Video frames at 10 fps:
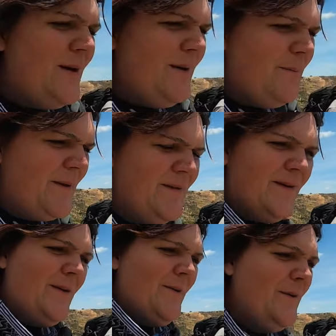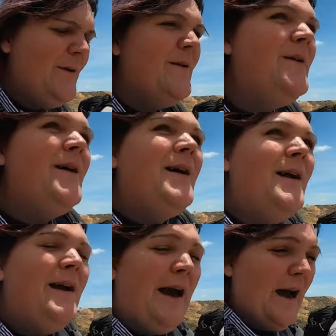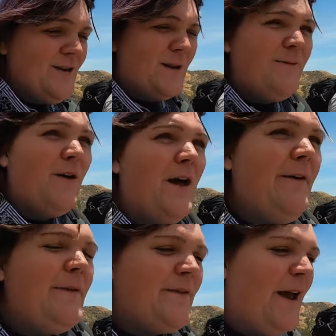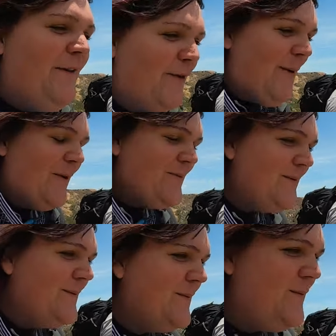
three months ago. I actually fell off the side of a mountain